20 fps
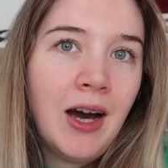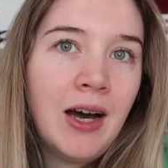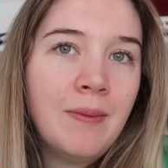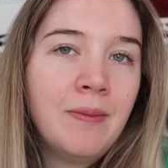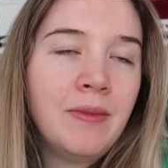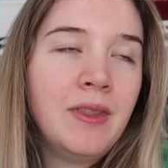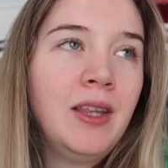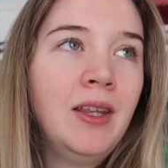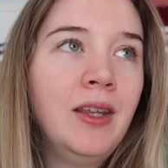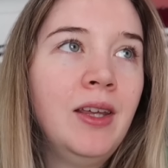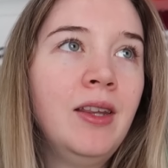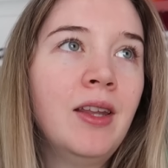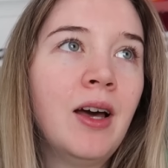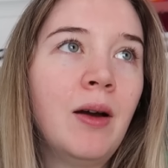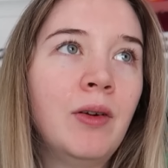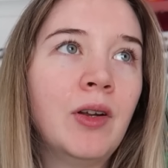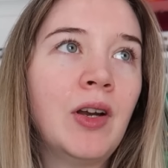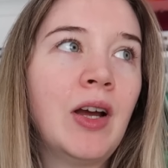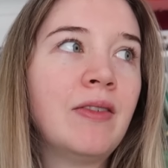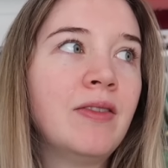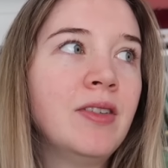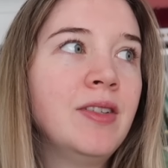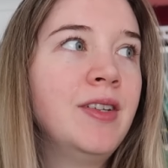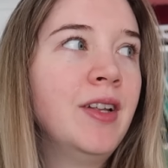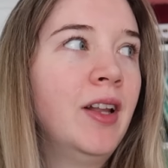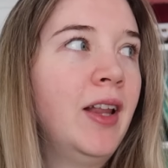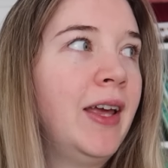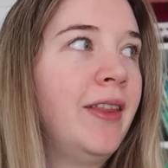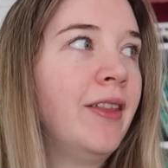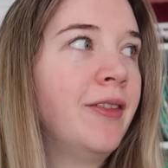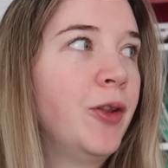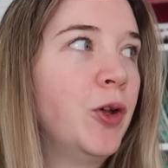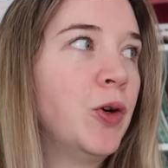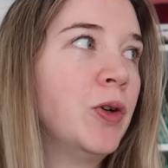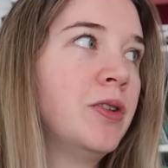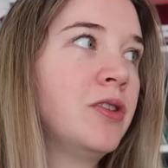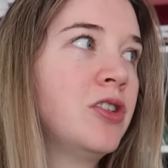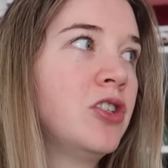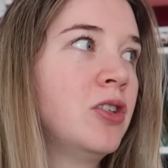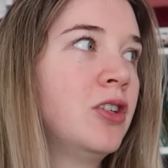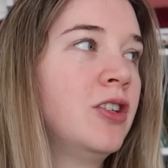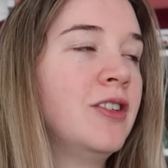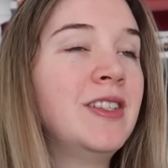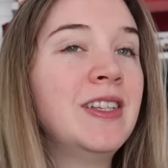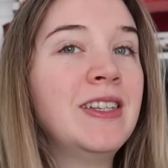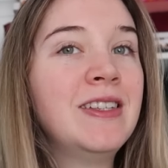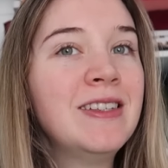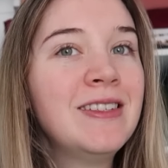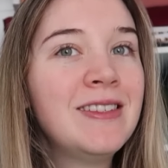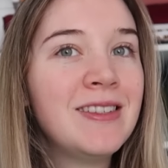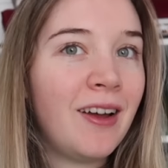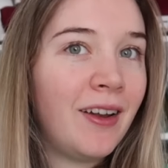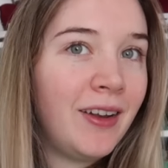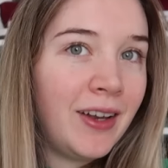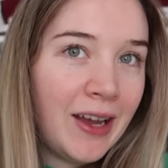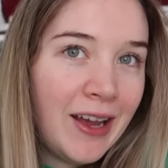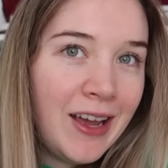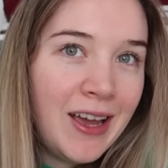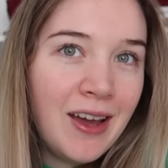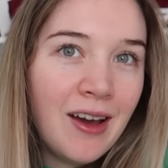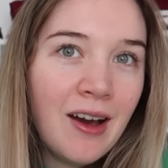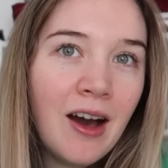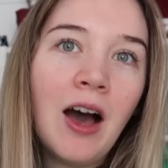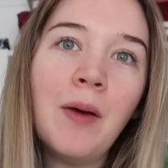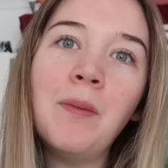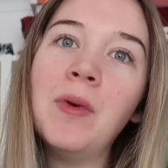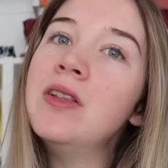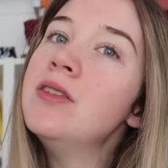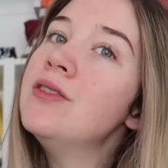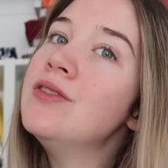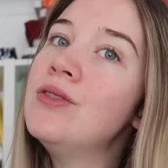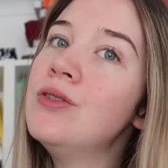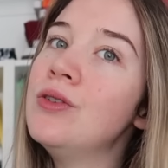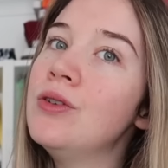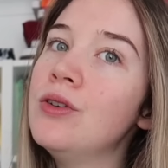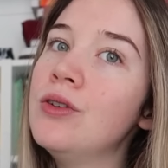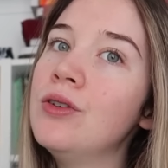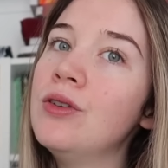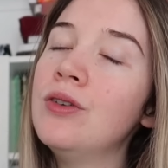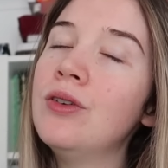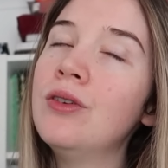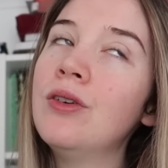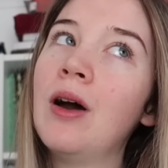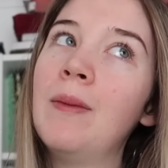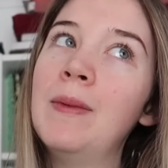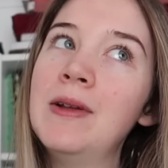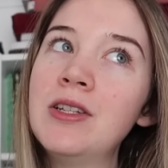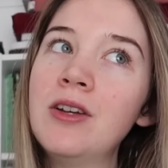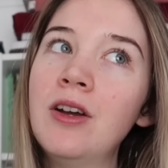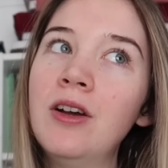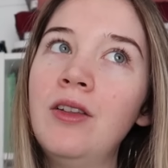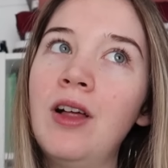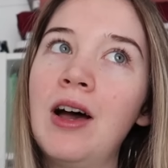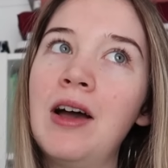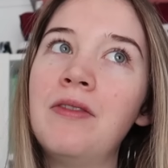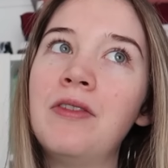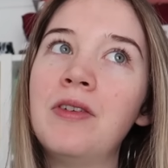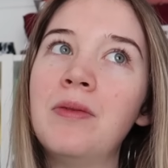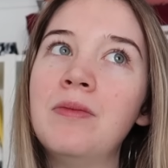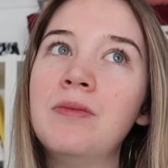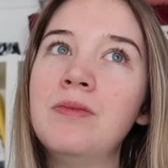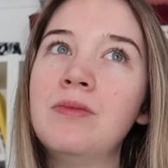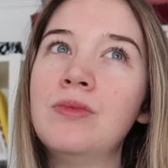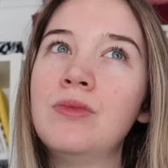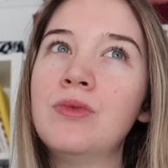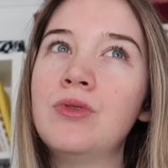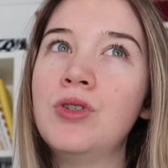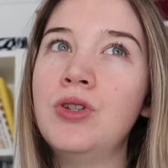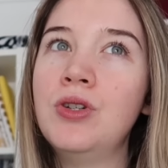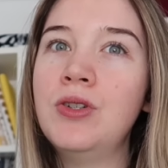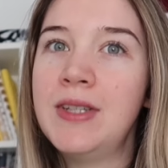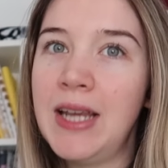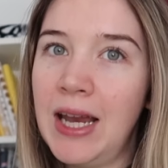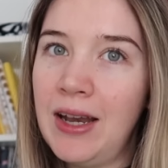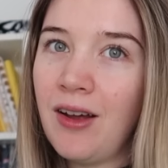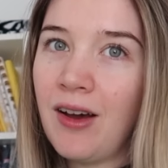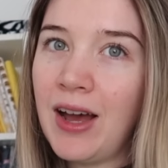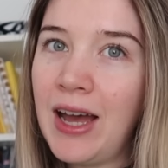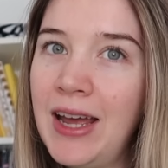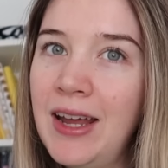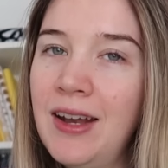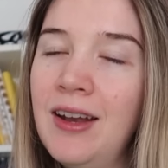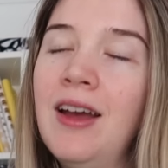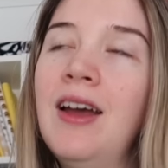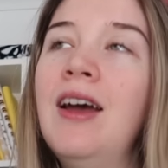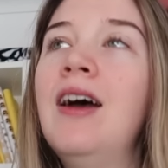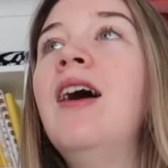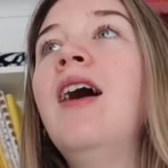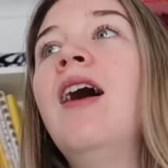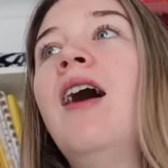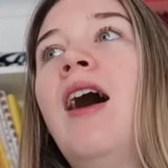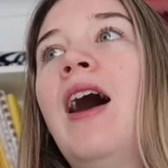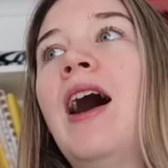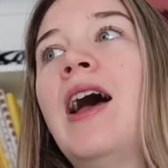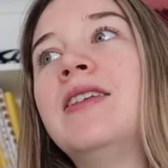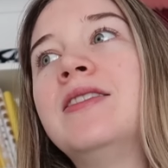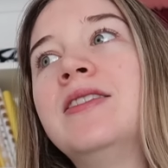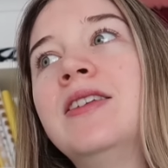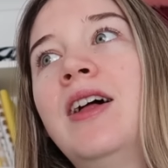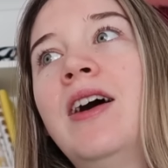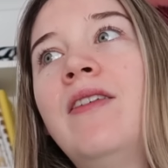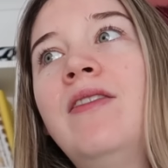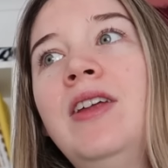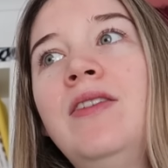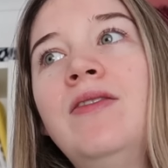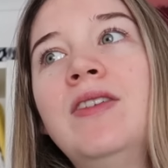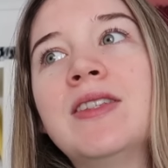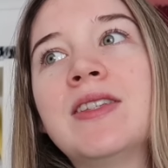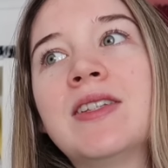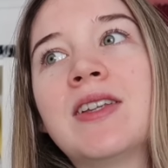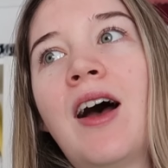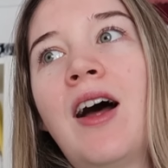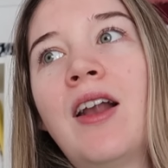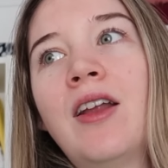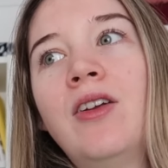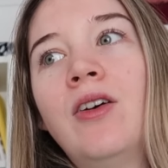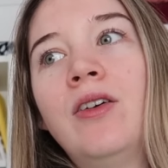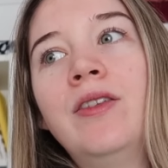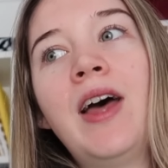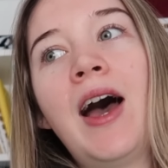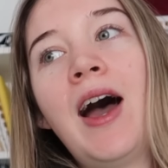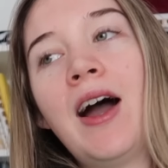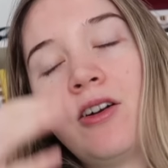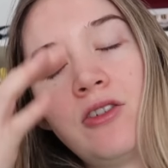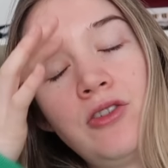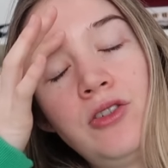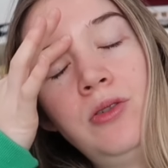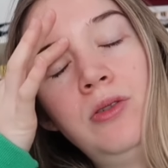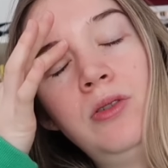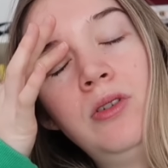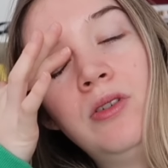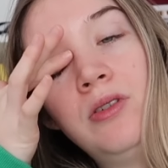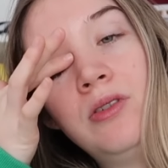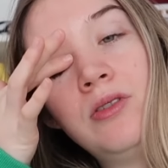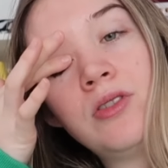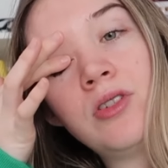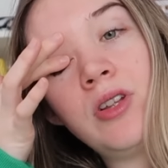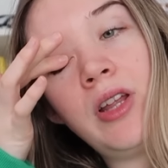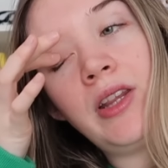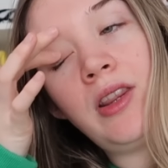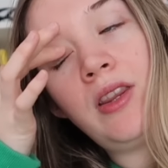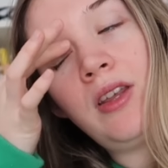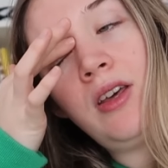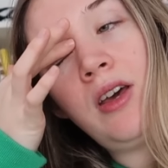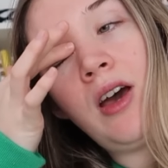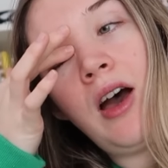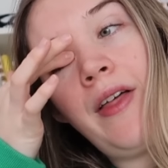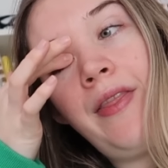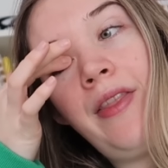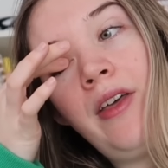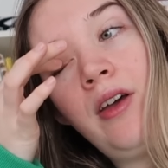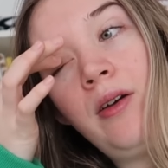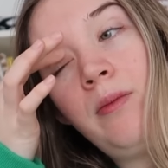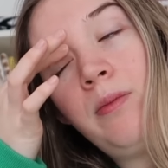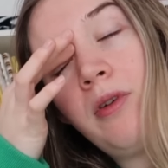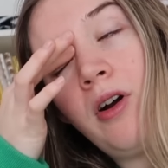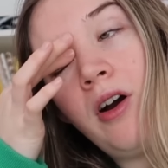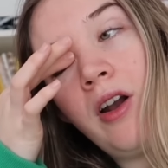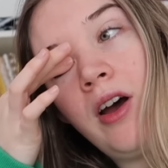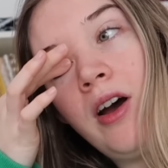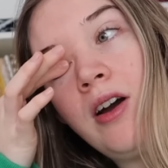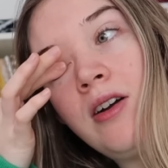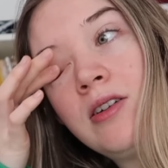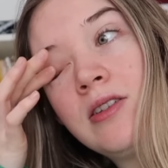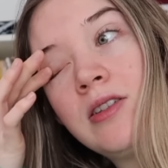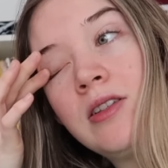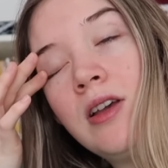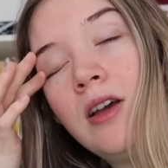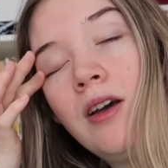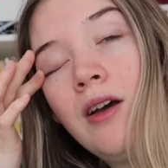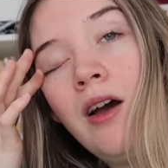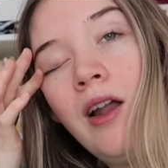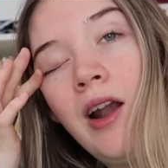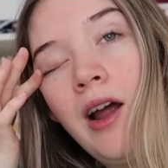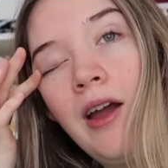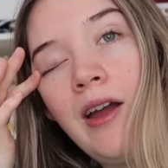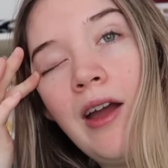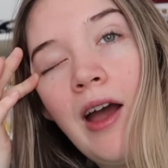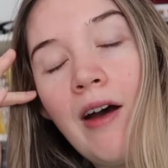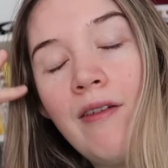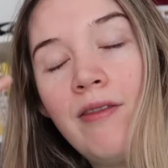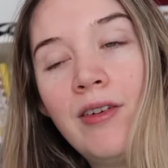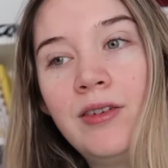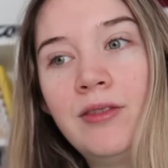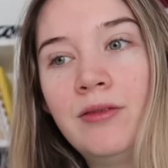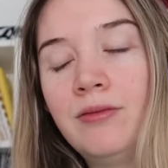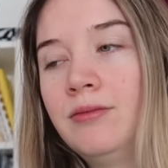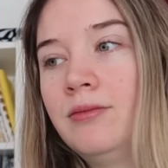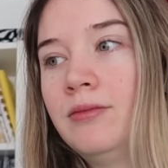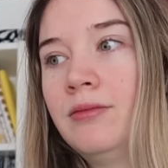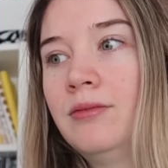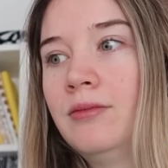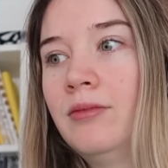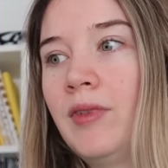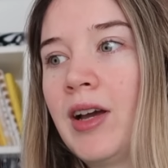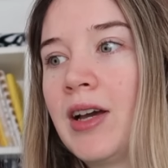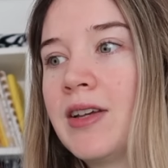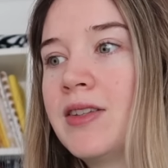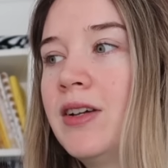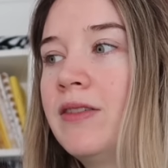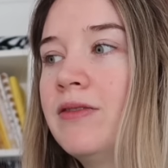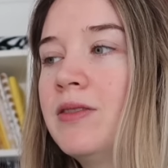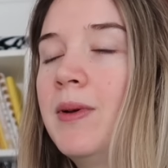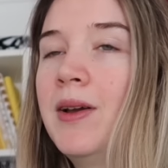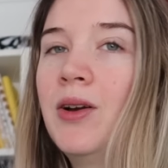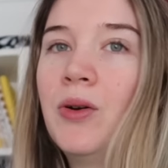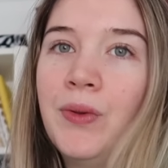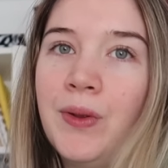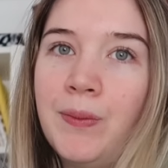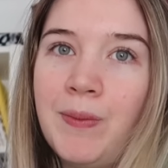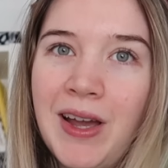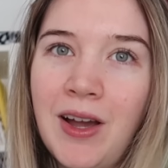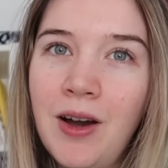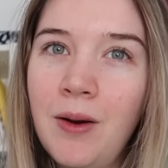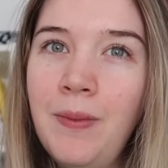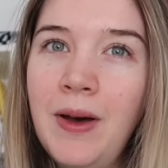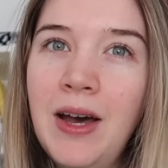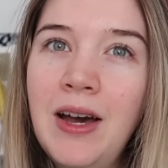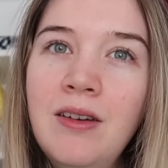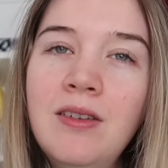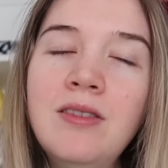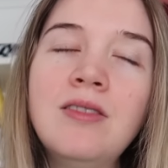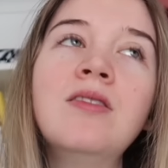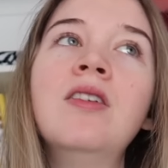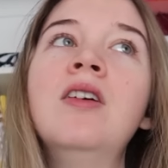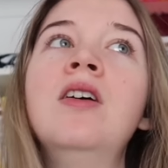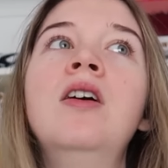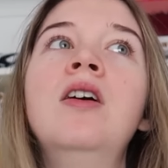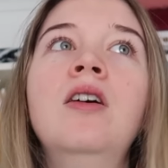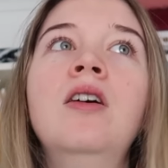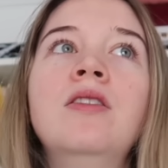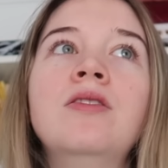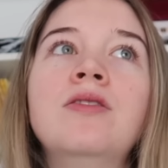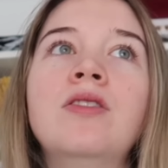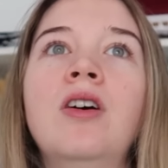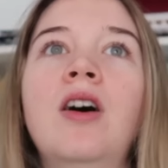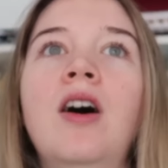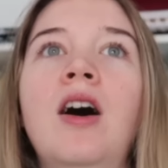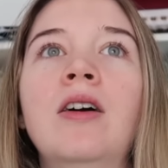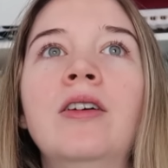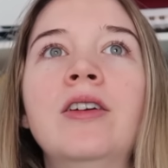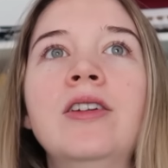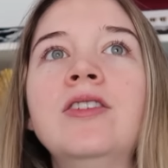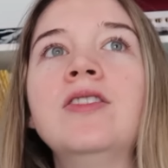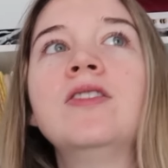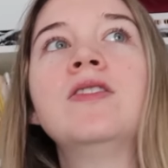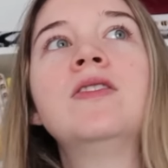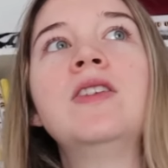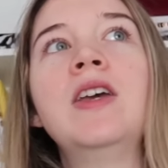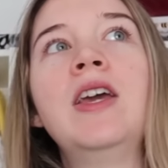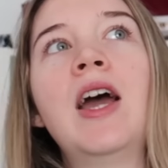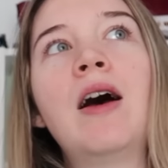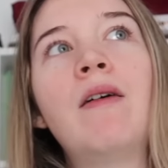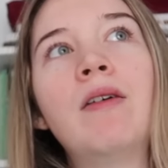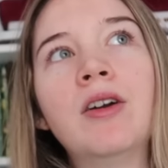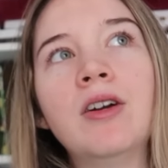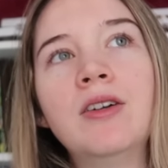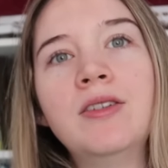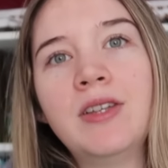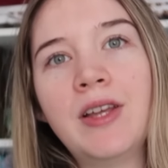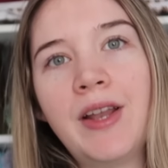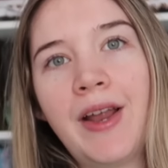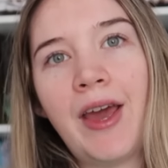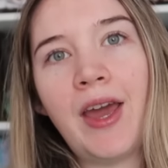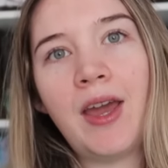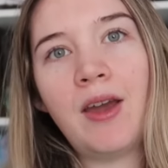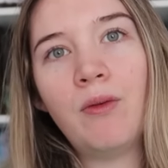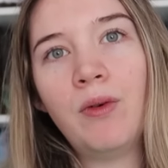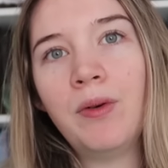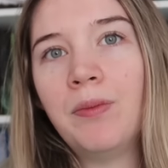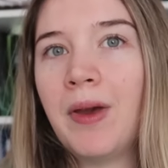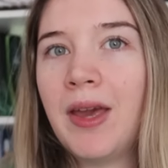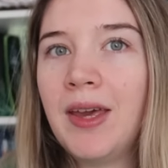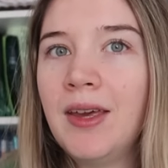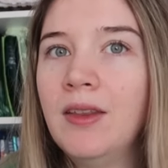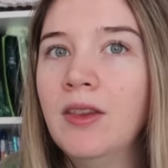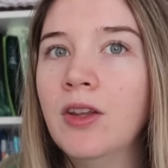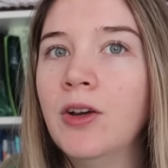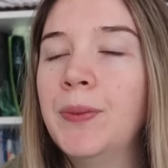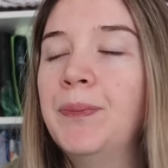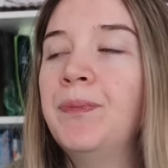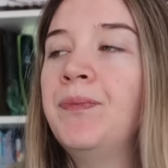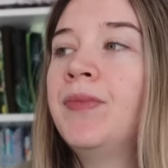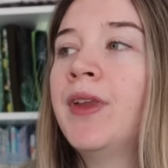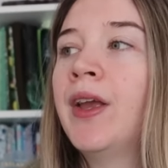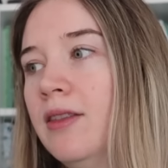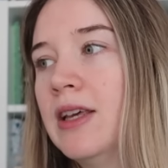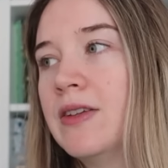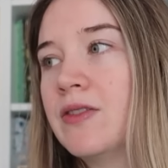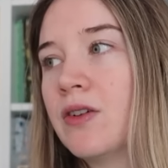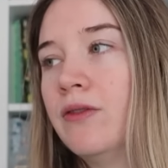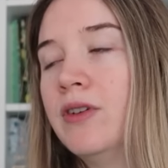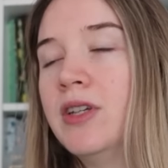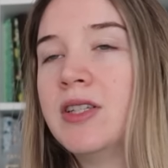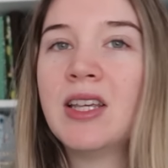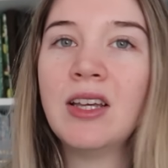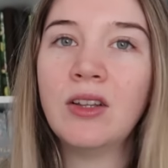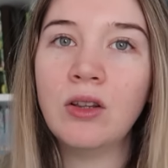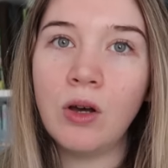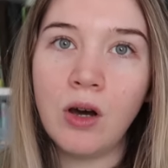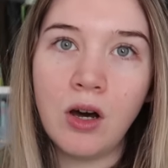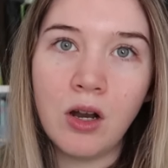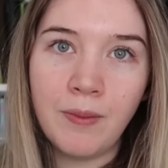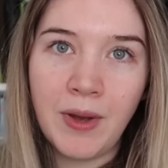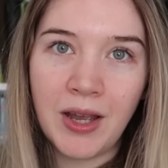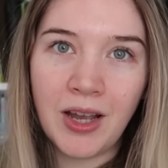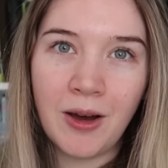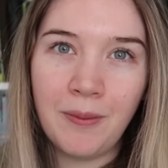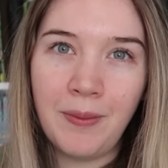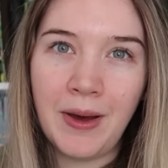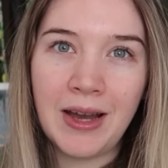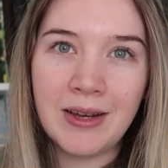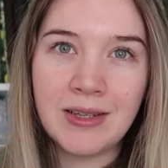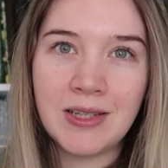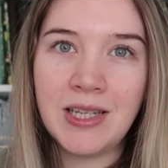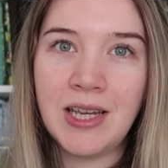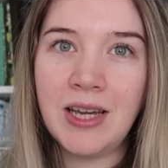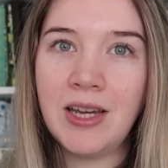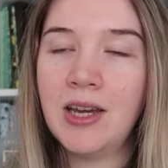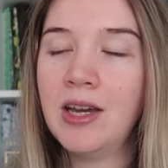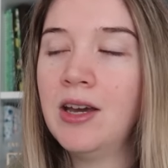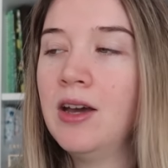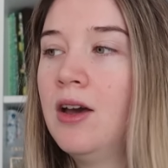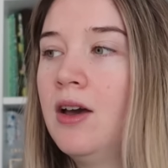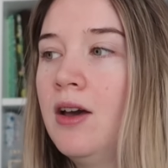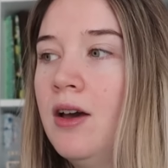I'm thinking I'm going to have to delay the launch because this is Sunday. I'm meant to go live Tuesday night. I still haven't even started on the actual launch, like the other products, and I still have to make all the makeup bags. So I'm gonna just see how I go today with making them. There's obviously a lot of makeup bags here.